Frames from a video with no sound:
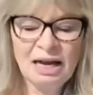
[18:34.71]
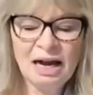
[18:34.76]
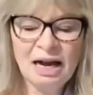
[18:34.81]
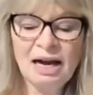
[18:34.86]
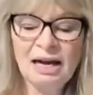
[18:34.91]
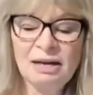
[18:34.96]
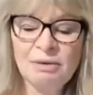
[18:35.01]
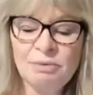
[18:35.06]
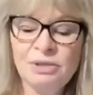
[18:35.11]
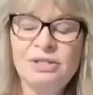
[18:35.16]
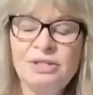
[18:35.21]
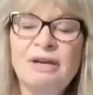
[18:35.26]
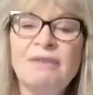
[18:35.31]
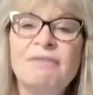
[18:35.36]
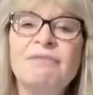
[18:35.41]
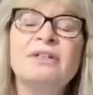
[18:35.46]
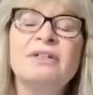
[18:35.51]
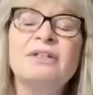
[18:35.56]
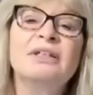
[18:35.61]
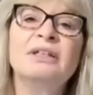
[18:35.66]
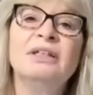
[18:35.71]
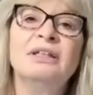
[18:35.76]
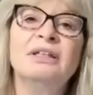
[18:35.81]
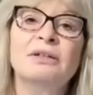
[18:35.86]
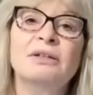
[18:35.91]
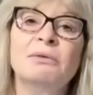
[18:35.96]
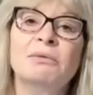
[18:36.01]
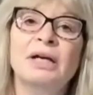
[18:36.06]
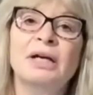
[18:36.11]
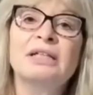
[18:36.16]
I was definitely
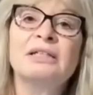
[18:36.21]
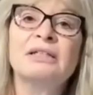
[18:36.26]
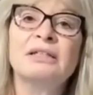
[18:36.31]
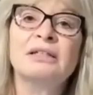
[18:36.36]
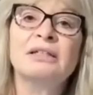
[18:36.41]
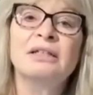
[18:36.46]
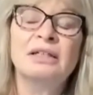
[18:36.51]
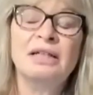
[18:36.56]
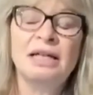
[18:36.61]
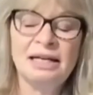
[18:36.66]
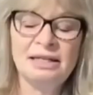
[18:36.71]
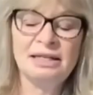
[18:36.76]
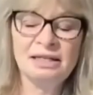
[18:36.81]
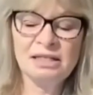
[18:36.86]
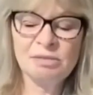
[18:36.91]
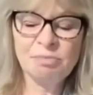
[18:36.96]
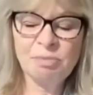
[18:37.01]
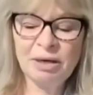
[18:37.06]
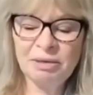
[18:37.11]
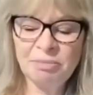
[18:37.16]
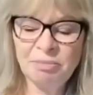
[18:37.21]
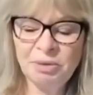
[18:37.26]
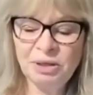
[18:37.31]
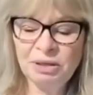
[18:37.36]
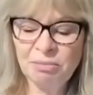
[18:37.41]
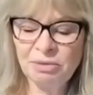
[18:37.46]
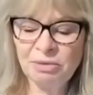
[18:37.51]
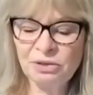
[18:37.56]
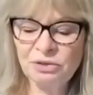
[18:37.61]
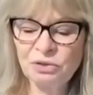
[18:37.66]
in a rut. And despite
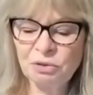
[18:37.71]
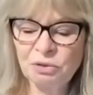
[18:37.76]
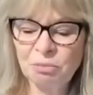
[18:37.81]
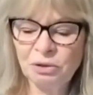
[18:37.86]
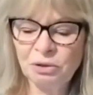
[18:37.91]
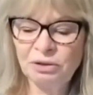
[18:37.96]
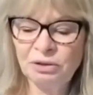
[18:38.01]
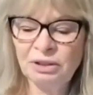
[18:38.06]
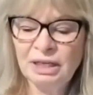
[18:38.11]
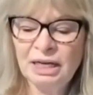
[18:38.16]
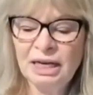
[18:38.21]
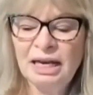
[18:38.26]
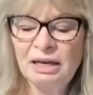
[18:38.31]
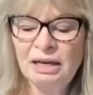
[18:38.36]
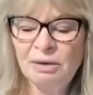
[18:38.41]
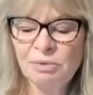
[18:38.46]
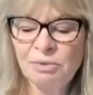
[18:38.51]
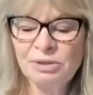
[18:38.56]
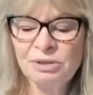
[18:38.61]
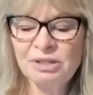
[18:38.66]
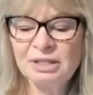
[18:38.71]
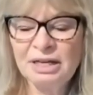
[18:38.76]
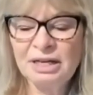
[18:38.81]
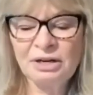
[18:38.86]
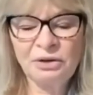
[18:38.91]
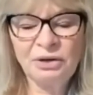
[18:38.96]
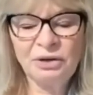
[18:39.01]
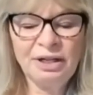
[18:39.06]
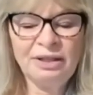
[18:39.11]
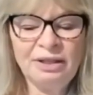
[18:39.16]
being miserable, it was
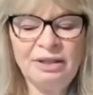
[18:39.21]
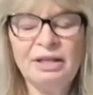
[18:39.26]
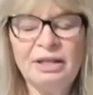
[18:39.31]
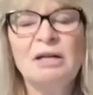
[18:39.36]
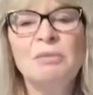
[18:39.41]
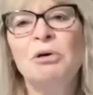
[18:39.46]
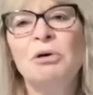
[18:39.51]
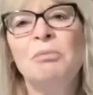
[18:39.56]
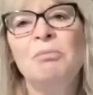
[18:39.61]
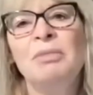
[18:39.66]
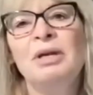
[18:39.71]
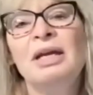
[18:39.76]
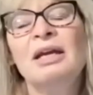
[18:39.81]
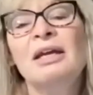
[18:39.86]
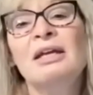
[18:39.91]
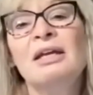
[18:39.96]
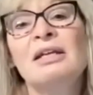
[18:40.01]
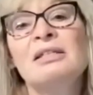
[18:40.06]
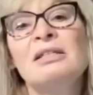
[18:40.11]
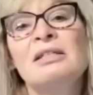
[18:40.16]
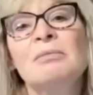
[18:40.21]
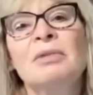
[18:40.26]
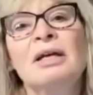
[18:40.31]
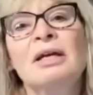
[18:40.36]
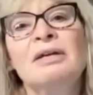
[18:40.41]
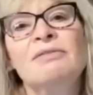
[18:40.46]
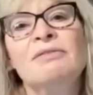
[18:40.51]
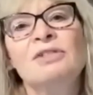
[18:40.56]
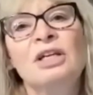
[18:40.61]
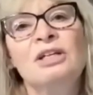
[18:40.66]
scary to think about making some
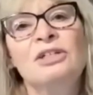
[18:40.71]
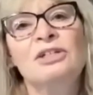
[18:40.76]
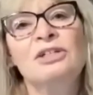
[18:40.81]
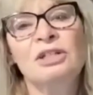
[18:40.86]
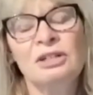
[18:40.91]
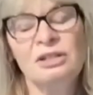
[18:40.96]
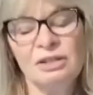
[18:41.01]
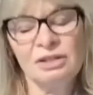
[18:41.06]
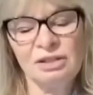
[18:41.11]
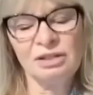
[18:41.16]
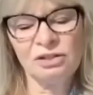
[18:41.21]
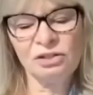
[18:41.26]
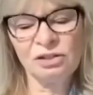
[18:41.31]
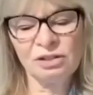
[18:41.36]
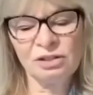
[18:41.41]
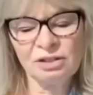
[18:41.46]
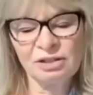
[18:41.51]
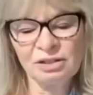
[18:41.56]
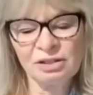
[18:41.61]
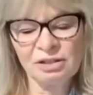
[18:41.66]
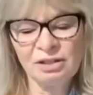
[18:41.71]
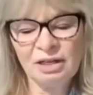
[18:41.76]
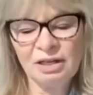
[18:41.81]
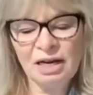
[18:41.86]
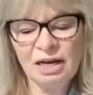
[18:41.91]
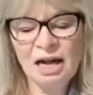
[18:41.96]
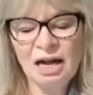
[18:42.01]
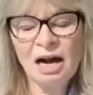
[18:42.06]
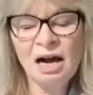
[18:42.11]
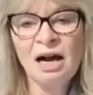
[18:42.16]
life changing decisions.
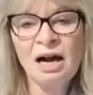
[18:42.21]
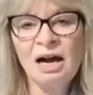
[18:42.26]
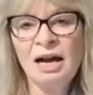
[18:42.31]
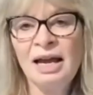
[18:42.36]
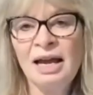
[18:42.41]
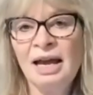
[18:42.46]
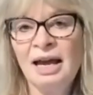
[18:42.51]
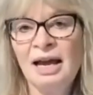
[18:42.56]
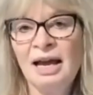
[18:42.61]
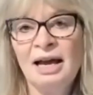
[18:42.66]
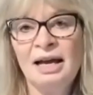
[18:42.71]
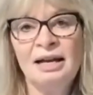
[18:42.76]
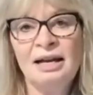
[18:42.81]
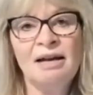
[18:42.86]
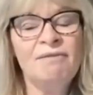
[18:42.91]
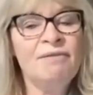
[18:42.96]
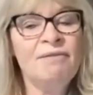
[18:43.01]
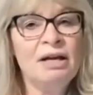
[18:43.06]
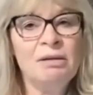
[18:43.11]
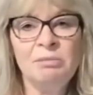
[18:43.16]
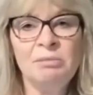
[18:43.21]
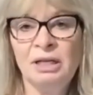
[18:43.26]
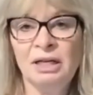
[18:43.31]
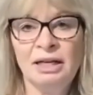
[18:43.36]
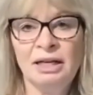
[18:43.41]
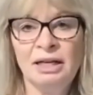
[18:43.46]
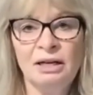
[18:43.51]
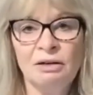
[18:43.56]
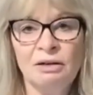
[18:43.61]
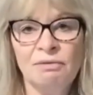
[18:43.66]
I had a family
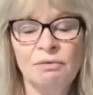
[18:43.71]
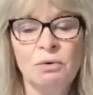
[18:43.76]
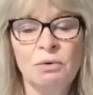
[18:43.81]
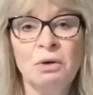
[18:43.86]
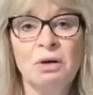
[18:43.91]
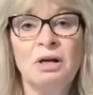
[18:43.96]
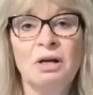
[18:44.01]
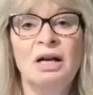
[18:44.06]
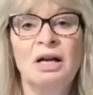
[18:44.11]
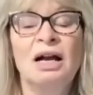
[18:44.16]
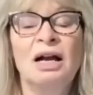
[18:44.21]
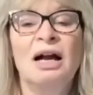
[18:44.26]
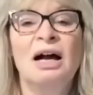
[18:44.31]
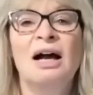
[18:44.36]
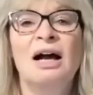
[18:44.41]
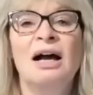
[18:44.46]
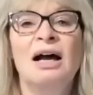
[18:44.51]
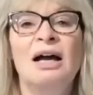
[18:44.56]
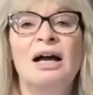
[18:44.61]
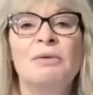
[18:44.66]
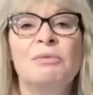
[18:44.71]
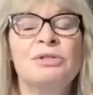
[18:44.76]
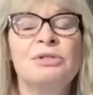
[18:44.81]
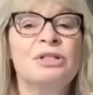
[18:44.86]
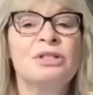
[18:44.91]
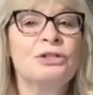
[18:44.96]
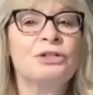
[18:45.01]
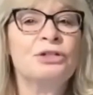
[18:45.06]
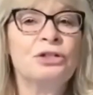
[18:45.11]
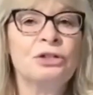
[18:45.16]
to care for. I was
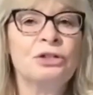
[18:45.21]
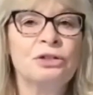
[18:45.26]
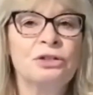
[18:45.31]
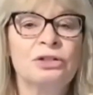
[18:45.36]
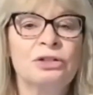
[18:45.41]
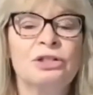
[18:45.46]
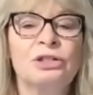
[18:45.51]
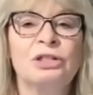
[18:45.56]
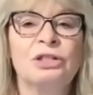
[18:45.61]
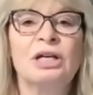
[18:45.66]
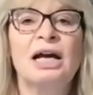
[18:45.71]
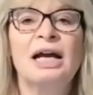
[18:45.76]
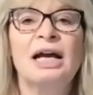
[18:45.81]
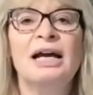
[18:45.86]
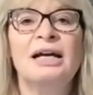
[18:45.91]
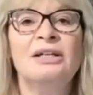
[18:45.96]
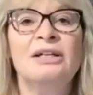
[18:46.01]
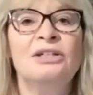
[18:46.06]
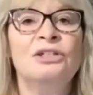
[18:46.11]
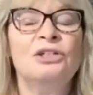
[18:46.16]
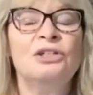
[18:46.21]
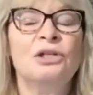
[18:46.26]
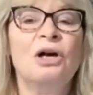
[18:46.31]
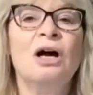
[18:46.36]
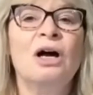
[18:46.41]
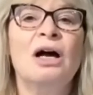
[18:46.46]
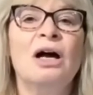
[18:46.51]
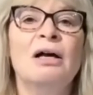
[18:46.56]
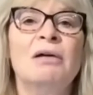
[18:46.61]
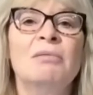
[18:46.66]
in a church. I had a
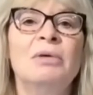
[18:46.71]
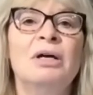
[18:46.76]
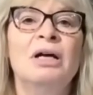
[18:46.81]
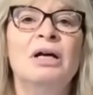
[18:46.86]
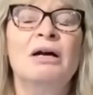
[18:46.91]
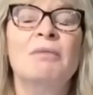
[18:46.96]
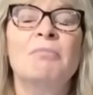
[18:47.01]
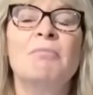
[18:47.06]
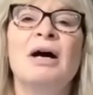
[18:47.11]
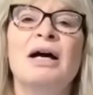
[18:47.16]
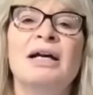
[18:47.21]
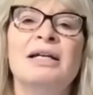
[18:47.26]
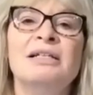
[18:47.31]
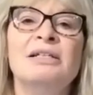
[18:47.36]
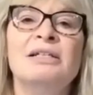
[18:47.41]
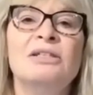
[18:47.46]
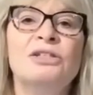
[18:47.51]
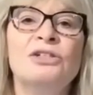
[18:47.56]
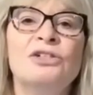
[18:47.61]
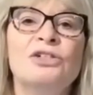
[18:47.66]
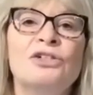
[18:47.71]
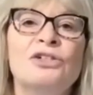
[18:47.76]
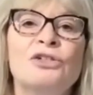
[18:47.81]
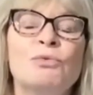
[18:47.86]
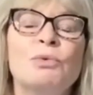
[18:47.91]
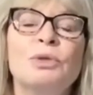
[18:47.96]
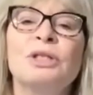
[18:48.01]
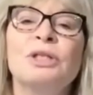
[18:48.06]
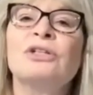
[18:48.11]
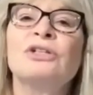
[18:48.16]
job. My decisions
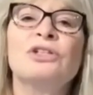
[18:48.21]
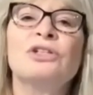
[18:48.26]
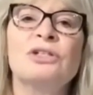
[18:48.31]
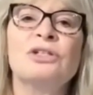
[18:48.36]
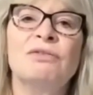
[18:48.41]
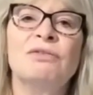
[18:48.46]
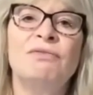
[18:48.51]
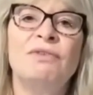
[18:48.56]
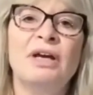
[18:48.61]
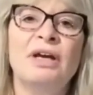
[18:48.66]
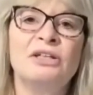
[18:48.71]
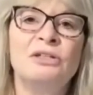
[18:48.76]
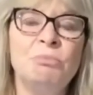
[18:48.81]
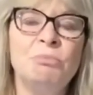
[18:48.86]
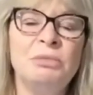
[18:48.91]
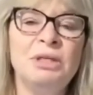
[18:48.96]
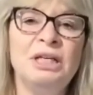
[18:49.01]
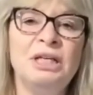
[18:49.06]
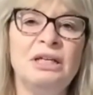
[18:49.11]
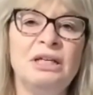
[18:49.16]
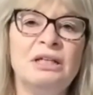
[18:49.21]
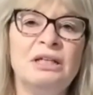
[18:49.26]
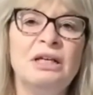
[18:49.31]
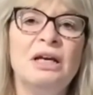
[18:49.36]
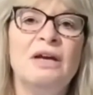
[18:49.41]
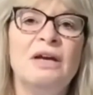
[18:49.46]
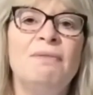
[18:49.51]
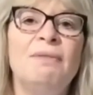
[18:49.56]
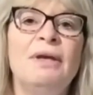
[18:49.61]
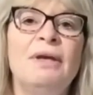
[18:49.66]
wouldn't just affect me,
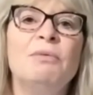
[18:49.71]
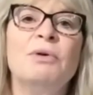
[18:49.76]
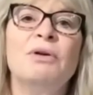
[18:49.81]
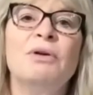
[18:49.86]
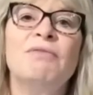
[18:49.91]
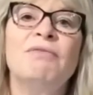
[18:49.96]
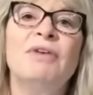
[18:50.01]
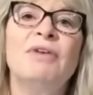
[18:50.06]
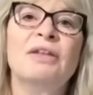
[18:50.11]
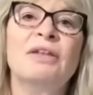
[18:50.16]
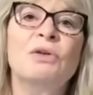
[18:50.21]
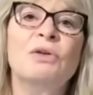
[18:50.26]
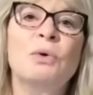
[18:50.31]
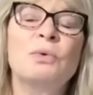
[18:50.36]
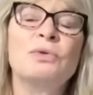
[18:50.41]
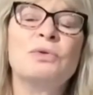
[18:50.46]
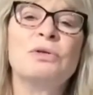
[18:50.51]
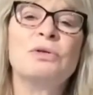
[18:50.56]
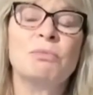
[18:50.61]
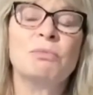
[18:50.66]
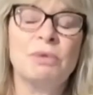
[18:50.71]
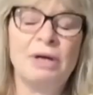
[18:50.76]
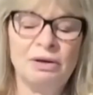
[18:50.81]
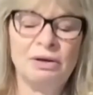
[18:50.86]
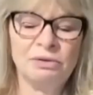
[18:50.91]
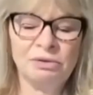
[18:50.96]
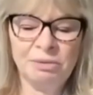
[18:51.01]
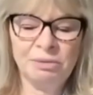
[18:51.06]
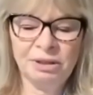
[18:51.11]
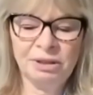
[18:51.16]
they would affect those
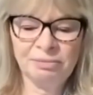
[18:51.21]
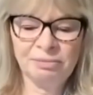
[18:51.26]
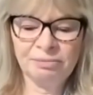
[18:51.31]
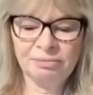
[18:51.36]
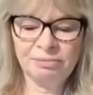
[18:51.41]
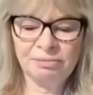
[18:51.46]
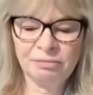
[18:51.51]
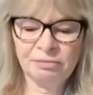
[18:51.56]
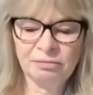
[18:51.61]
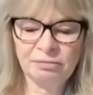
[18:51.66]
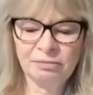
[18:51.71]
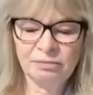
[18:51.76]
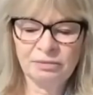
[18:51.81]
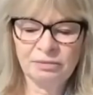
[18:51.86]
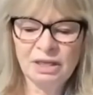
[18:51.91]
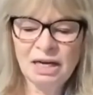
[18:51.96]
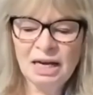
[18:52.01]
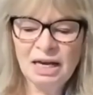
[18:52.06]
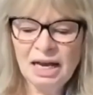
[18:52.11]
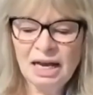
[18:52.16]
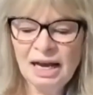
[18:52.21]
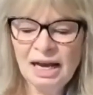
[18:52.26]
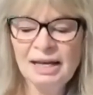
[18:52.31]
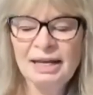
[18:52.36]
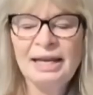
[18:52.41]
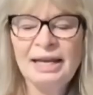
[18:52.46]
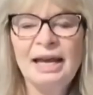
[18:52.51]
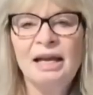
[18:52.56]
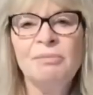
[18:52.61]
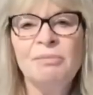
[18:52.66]
around me. I
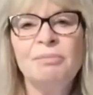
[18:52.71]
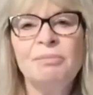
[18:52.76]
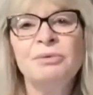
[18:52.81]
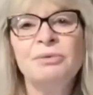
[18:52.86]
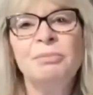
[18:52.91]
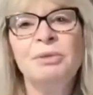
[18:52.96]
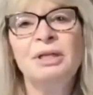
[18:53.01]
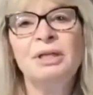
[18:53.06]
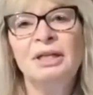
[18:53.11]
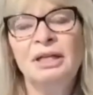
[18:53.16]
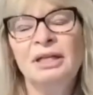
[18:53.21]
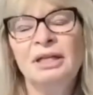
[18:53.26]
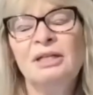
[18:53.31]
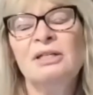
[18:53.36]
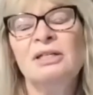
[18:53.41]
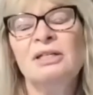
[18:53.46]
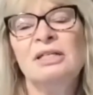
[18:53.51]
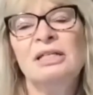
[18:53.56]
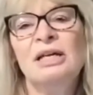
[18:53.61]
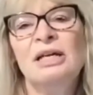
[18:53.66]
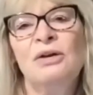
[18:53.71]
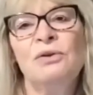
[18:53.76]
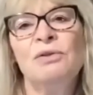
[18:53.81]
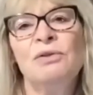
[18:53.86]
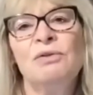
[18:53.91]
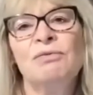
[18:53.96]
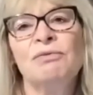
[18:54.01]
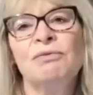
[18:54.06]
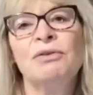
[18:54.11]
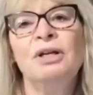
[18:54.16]
can't begin to tell you
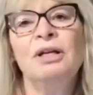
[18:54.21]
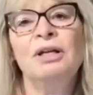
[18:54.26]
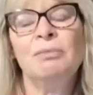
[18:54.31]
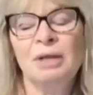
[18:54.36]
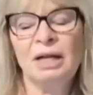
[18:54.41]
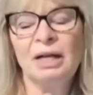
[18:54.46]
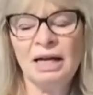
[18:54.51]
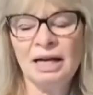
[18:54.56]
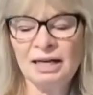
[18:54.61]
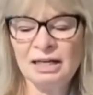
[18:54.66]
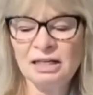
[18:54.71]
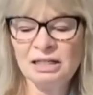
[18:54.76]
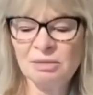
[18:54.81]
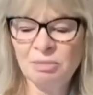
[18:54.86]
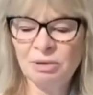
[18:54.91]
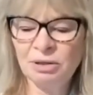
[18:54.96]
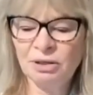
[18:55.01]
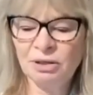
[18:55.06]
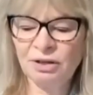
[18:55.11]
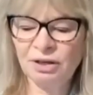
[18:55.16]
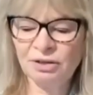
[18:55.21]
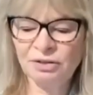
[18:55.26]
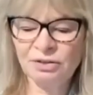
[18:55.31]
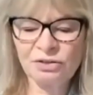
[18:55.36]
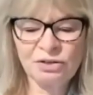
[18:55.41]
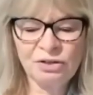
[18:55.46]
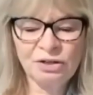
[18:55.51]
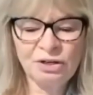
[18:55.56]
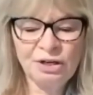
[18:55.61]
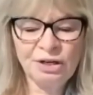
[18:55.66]
the freedom that I
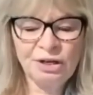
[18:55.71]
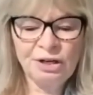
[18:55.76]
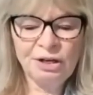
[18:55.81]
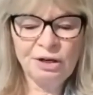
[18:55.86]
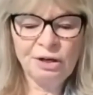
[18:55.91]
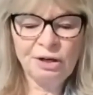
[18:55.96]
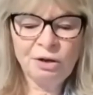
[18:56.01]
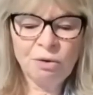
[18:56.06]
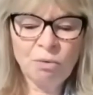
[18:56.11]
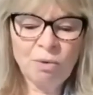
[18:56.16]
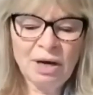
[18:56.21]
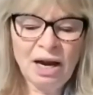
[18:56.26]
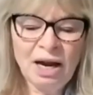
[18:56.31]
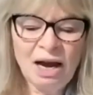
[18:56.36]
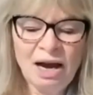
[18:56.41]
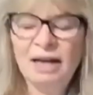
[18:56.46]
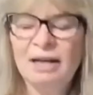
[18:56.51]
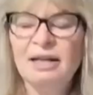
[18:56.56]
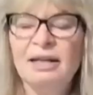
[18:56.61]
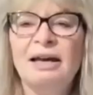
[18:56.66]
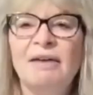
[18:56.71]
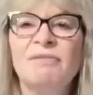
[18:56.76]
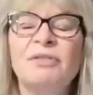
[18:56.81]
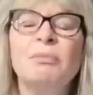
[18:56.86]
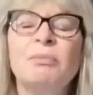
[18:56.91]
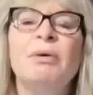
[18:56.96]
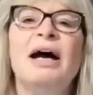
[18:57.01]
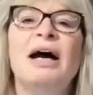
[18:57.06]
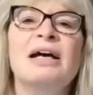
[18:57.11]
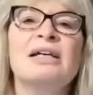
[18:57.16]
experienced when I left
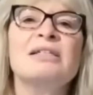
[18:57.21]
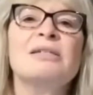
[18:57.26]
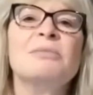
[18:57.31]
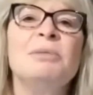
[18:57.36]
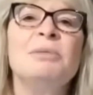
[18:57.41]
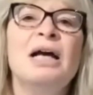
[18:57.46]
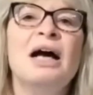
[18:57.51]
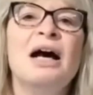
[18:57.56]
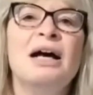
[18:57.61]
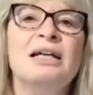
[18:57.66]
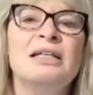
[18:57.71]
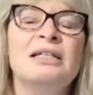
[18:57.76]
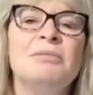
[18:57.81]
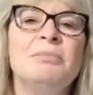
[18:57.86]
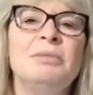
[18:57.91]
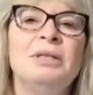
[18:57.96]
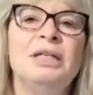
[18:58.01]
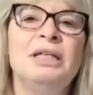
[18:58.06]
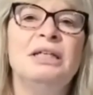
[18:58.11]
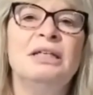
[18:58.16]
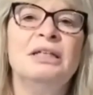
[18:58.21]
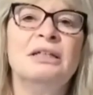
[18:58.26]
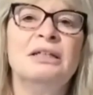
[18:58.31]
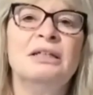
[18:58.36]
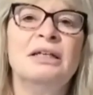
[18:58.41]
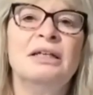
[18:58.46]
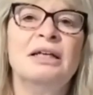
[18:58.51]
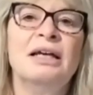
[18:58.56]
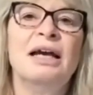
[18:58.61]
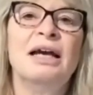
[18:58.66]
the past behind me
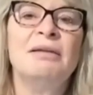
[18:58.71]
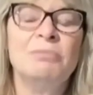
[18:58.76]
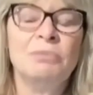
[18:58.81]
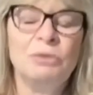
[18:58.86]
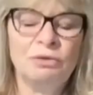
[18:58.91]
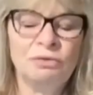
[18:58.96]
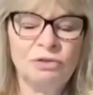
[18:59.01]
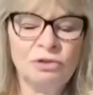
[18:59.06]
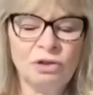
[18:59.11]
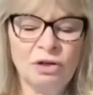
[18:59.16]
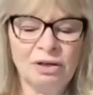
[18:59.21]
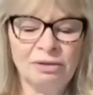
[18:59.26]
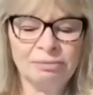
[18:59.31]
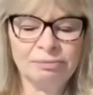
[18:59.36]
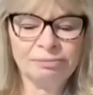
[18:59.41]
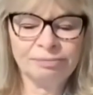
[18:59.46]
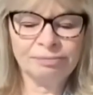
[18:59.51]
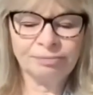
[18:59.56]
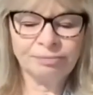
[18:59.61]
and moved on.